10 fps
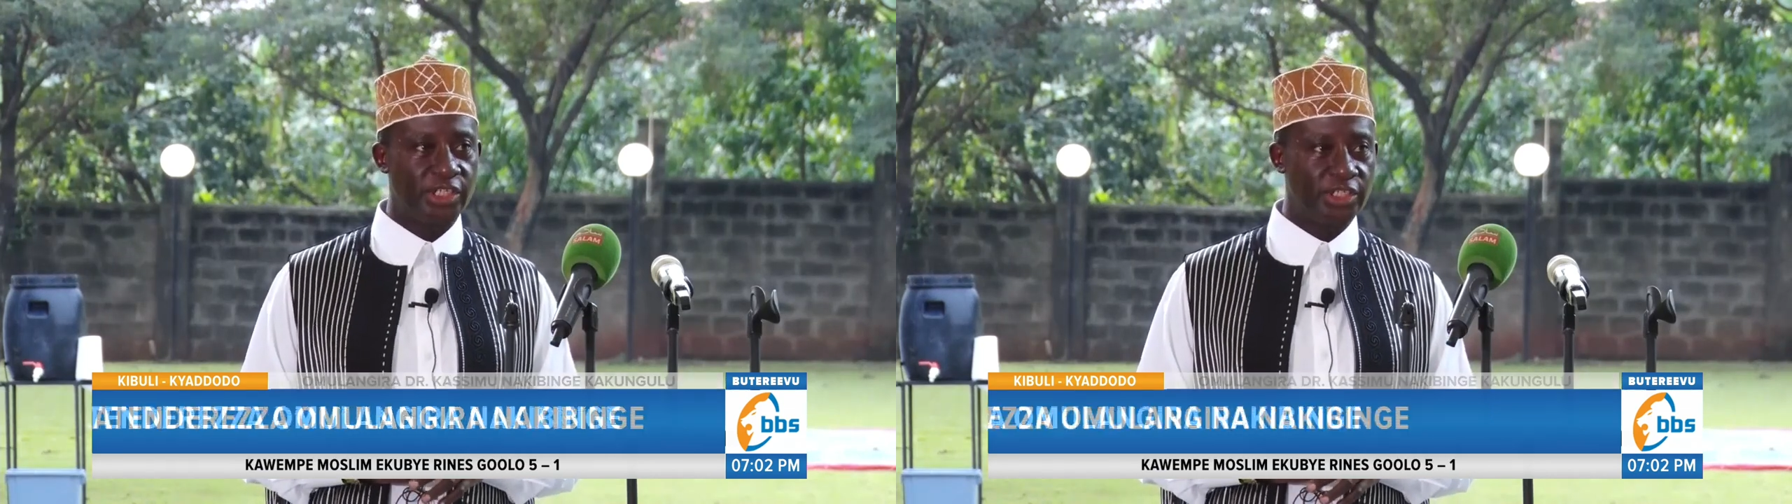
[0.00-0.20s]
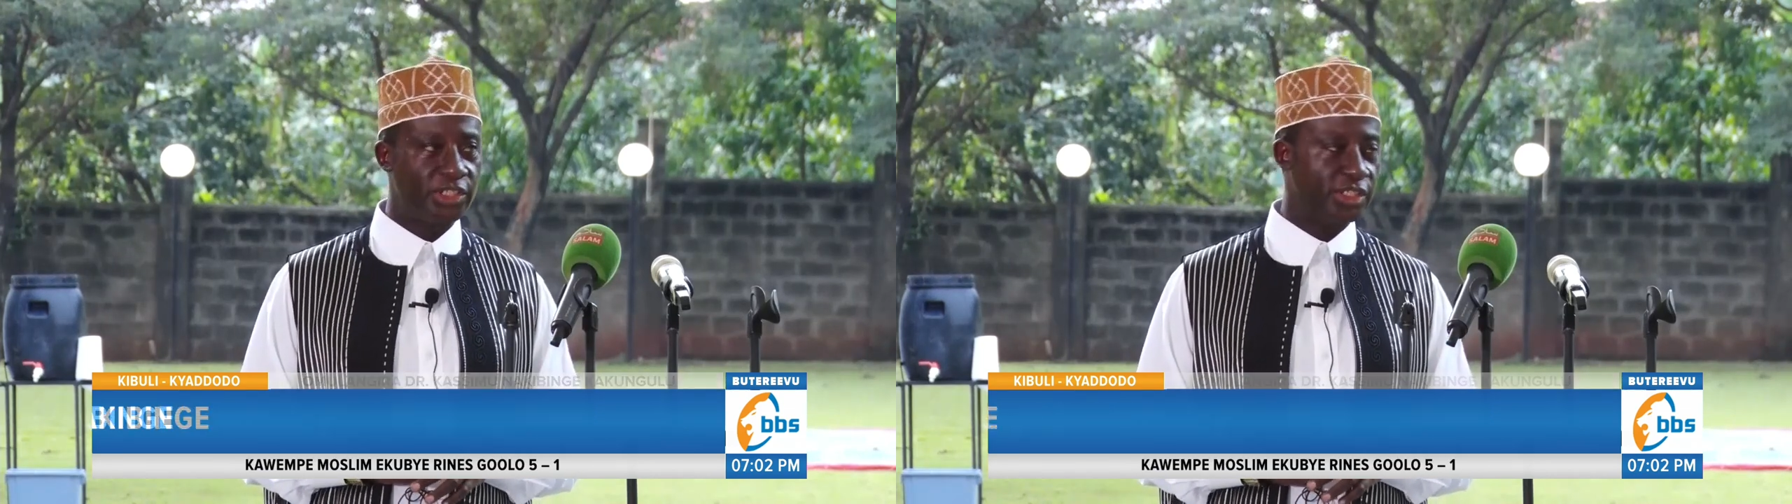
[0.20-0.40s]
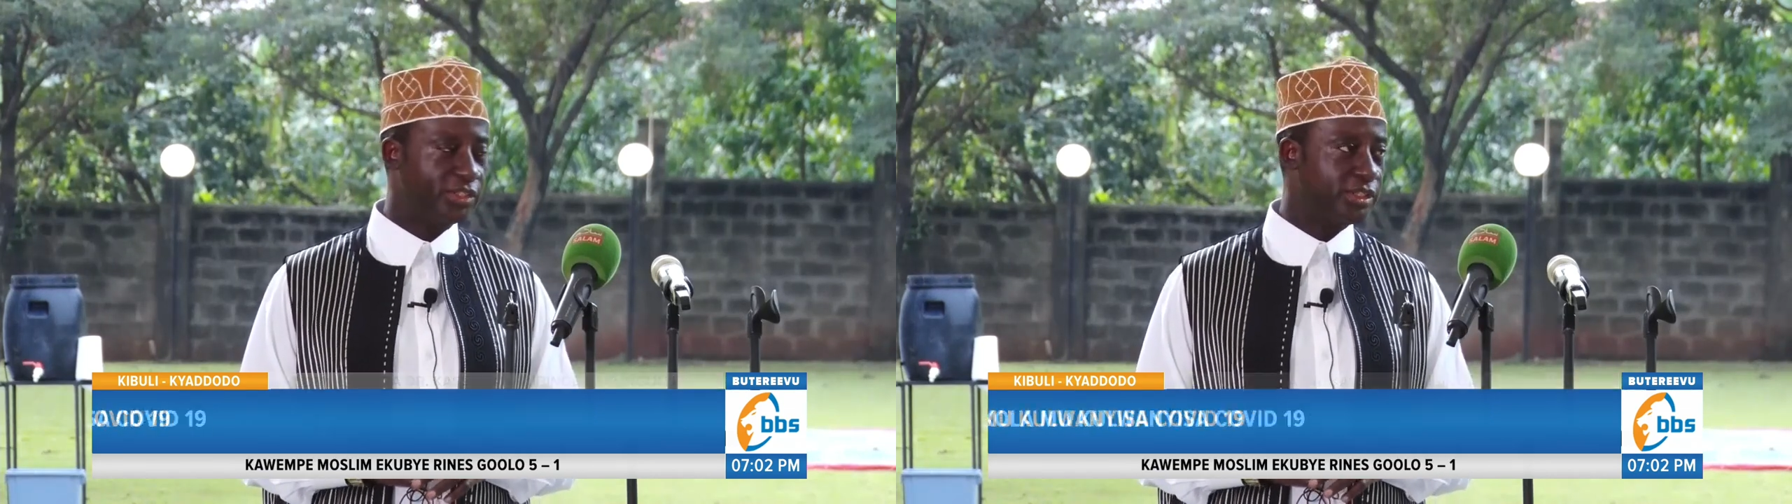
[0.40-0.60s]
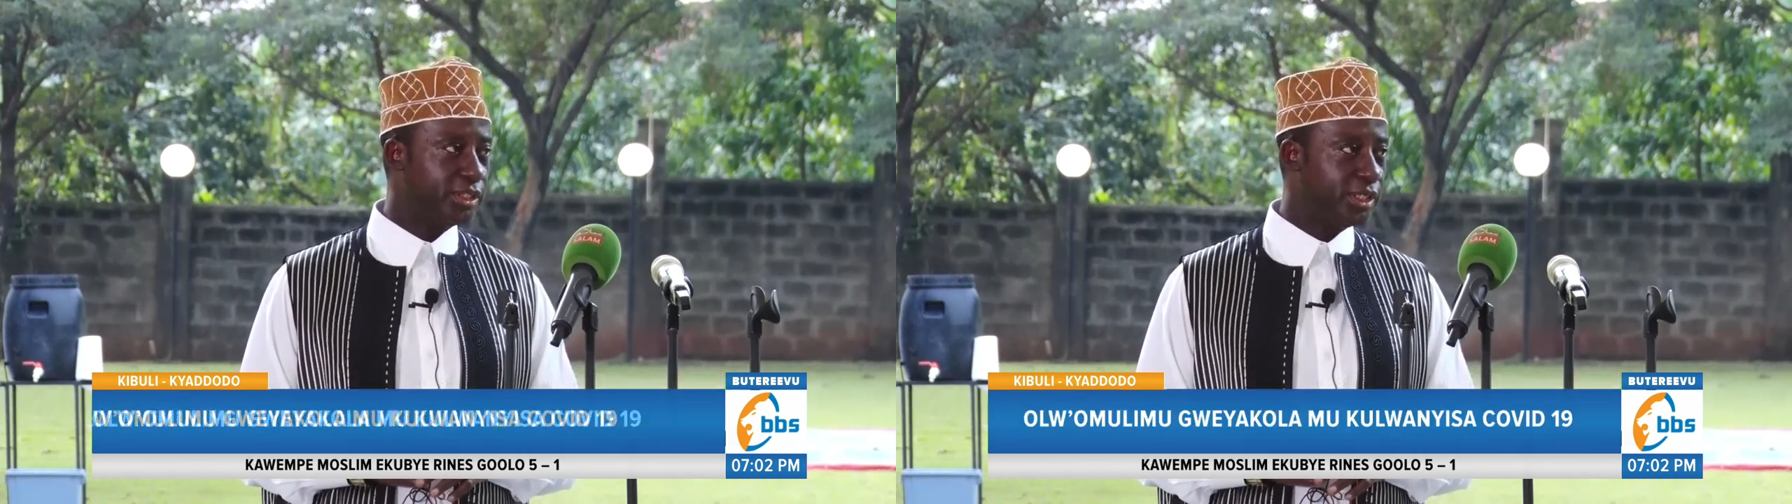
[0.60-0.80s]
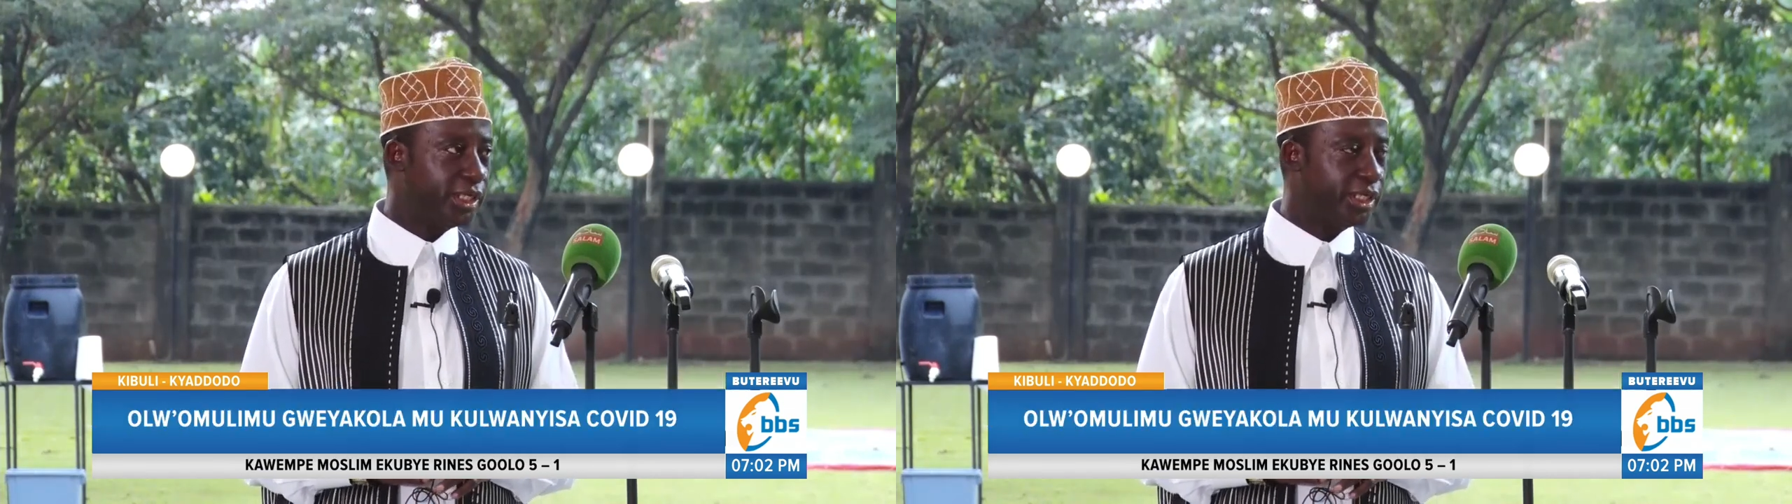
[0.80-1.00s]
cherishes
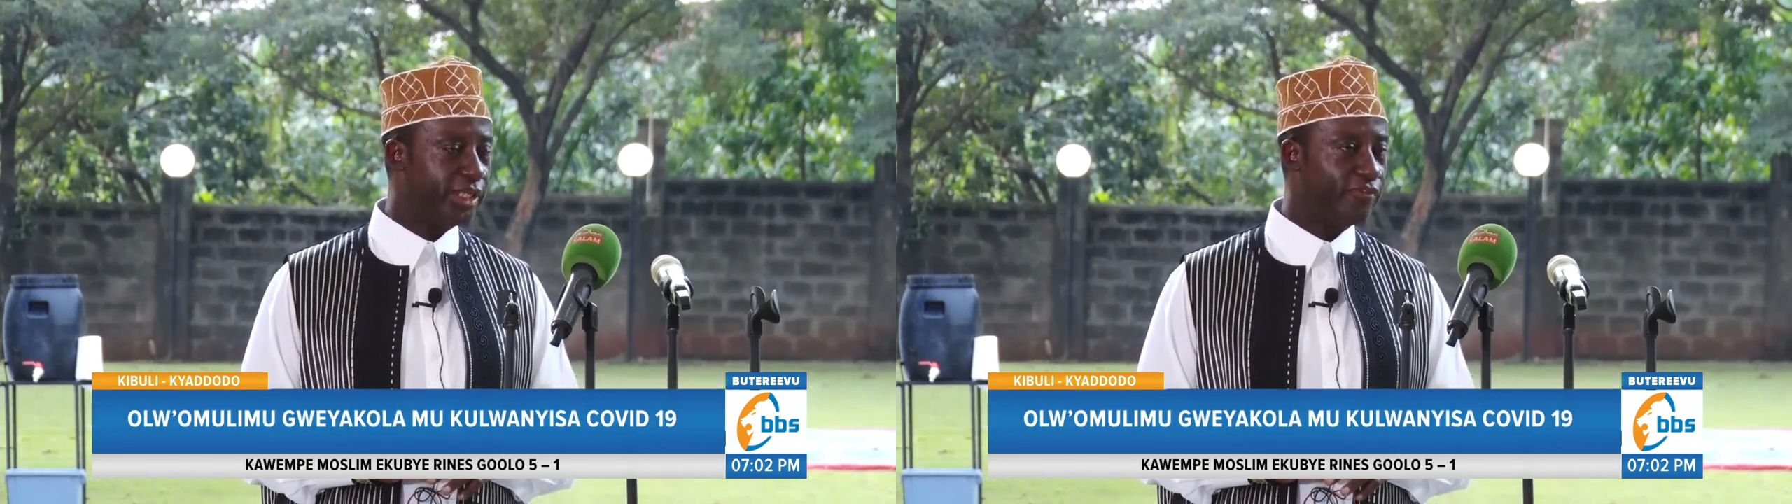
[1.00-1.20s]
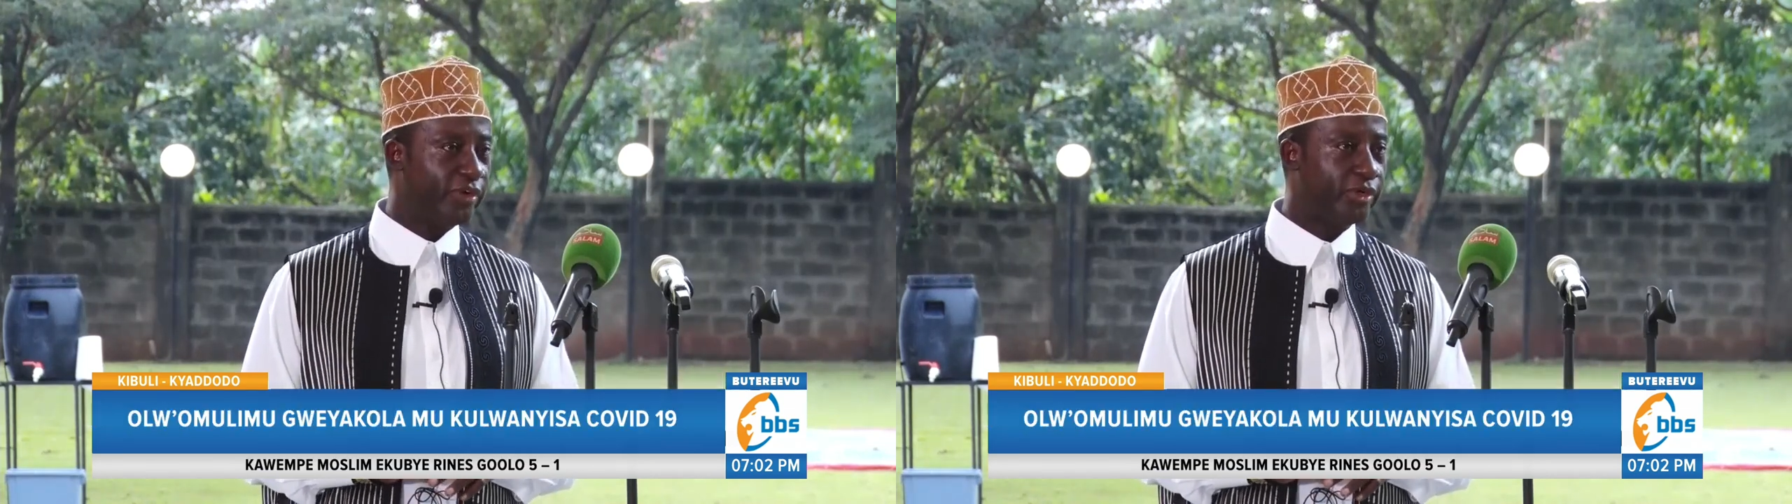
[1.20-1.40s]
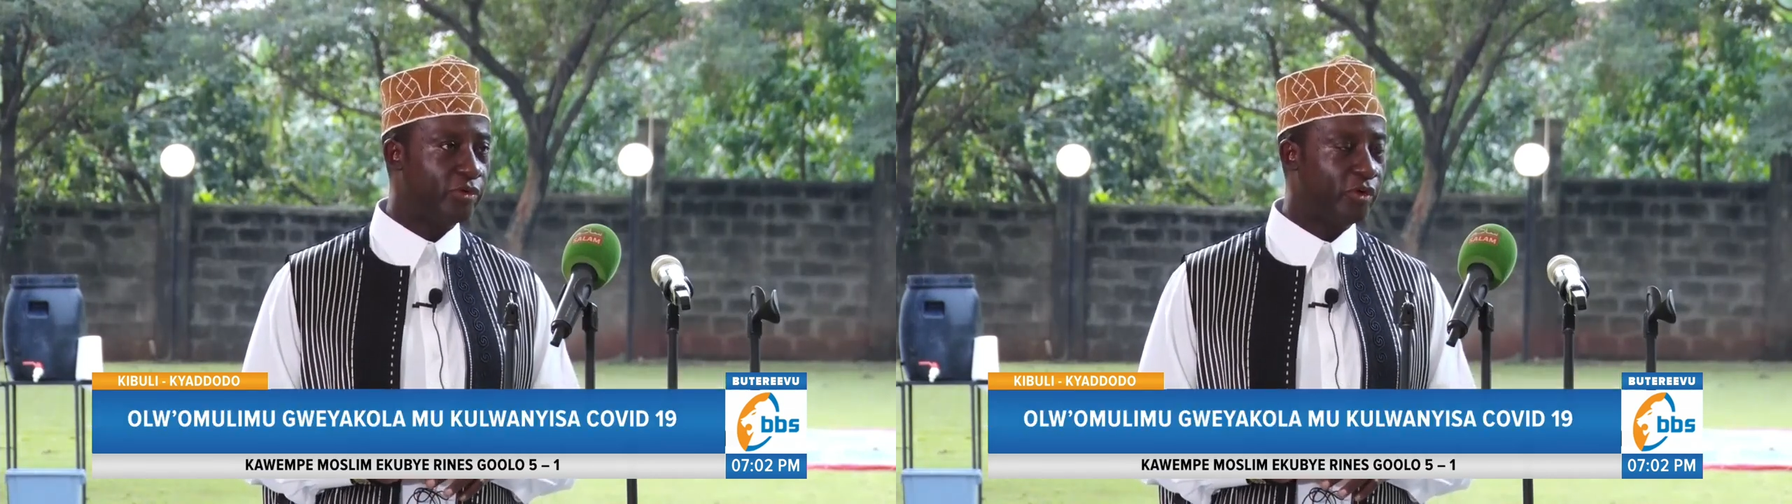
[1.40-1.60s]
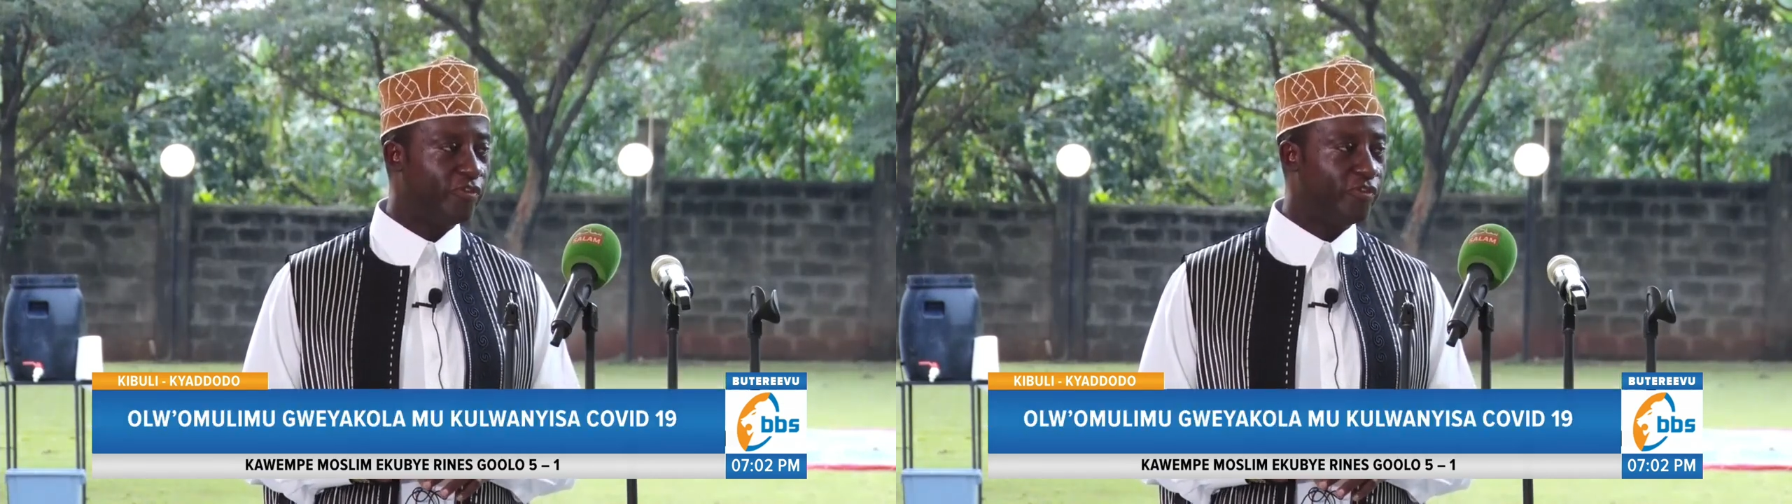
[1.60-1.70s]
the value of